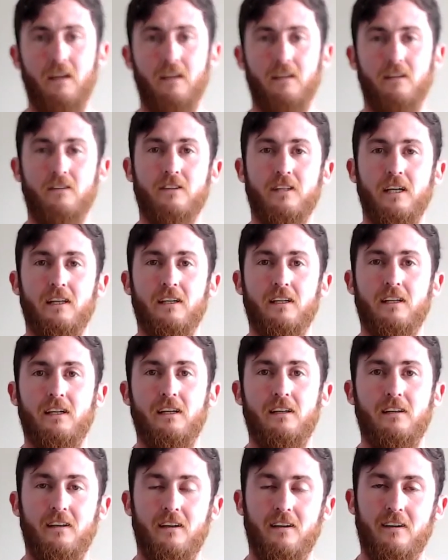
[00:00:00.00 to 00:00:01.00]
You tell a
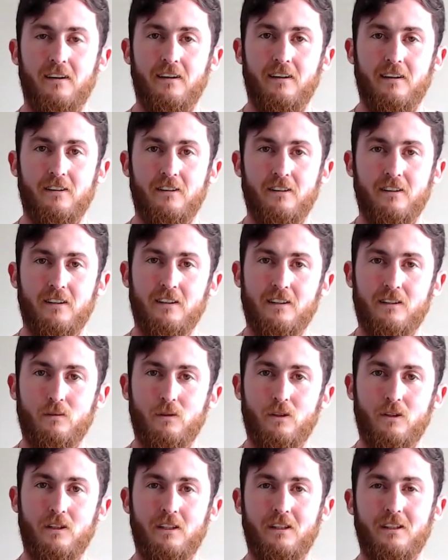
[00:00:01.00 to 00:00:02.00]
kid, drink this
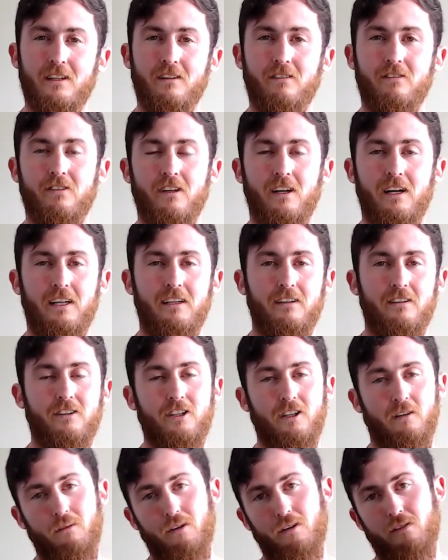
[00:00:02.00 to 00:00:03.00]
water and you can fly and
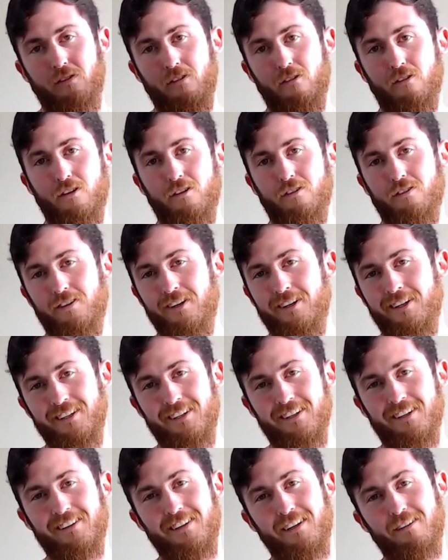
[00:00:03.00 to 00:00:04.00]
jump off the roof.
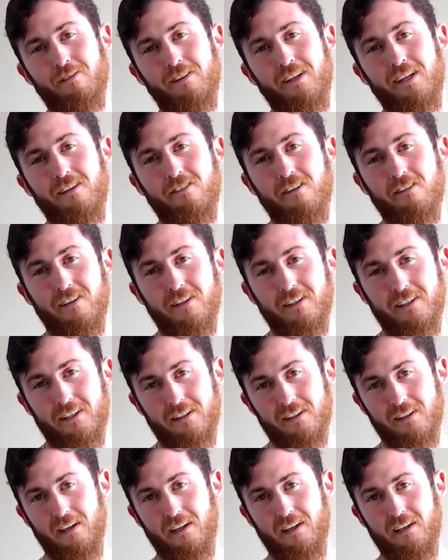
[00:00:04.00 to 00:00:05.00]
They believe
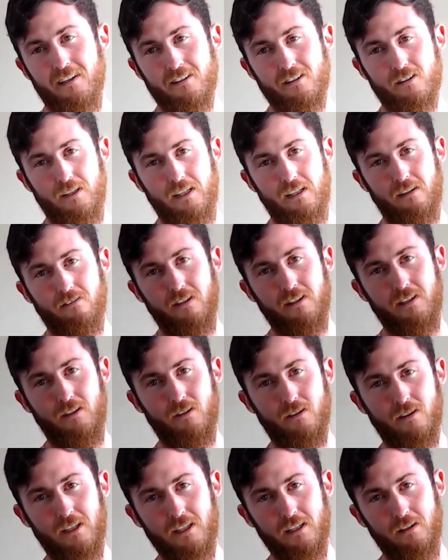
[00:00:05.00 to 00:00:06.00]
everything. So
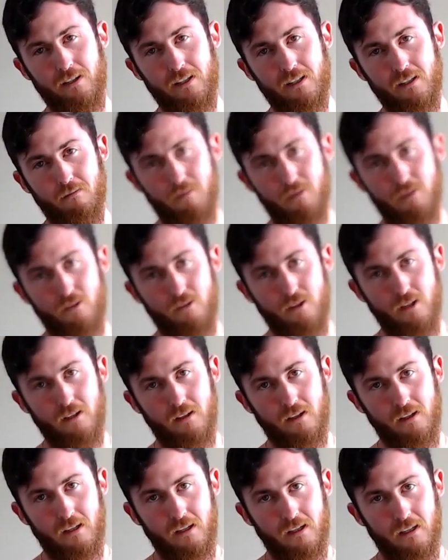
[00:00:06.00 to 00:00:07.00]
you're like a computer,
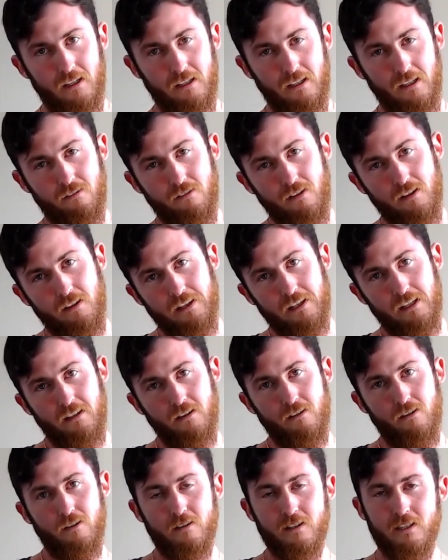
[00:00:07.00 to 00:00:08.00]
and everything
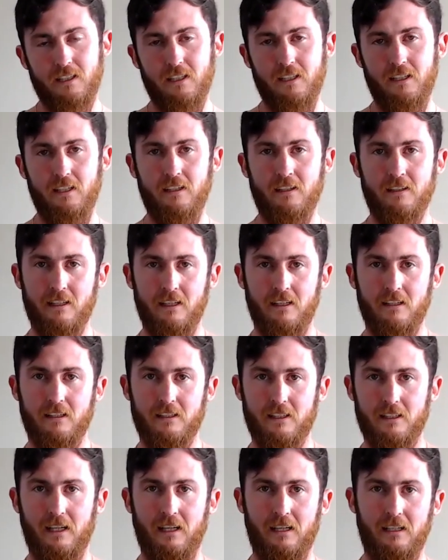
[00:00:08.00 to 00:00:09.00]
you see,
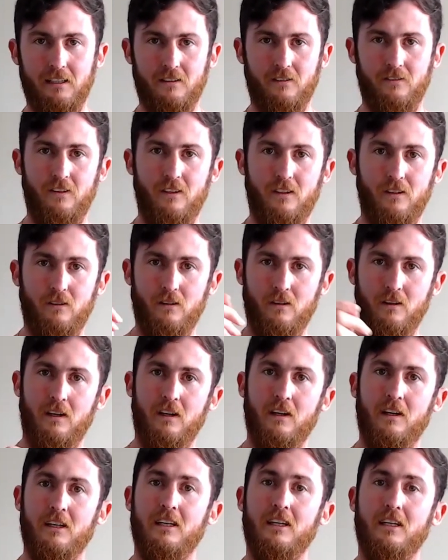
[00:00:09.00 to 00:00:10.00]
touch, taste, feel,
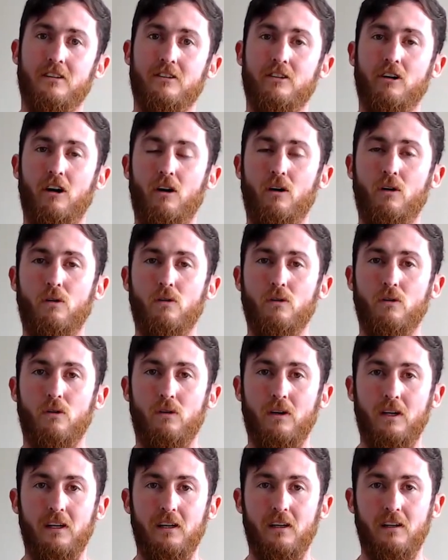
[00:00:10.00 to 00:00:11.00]
get told,
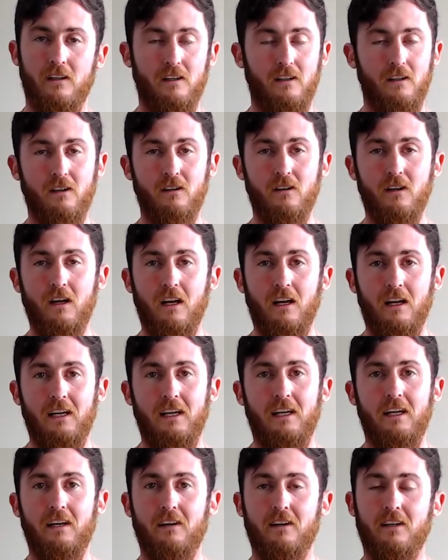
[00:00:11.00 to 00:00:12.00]
or,
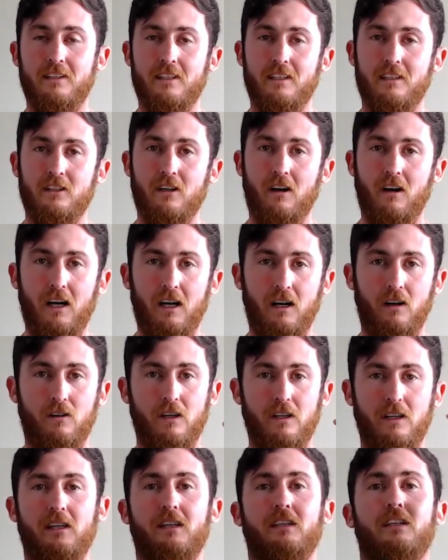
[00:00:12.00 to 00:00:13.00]
hear as a child,
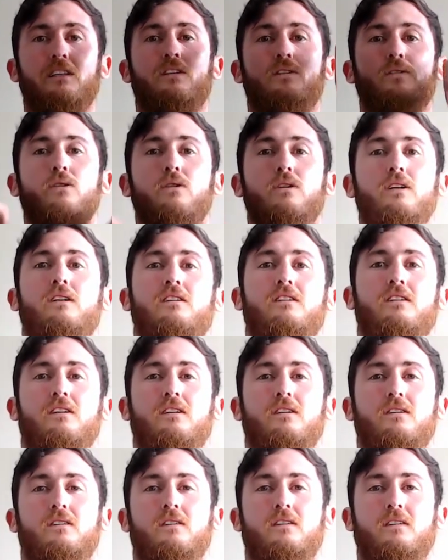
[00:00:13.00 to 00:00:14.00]
it gets stored into
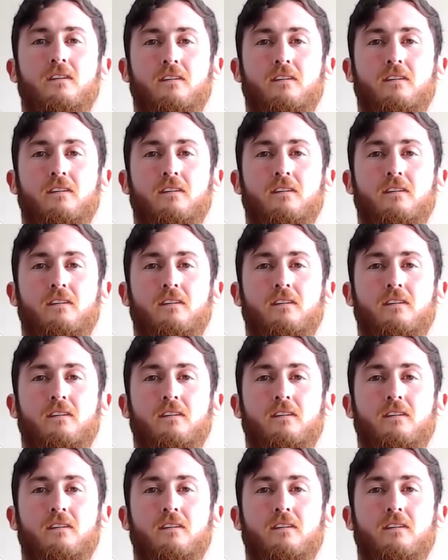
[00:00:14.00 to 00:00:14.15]
you.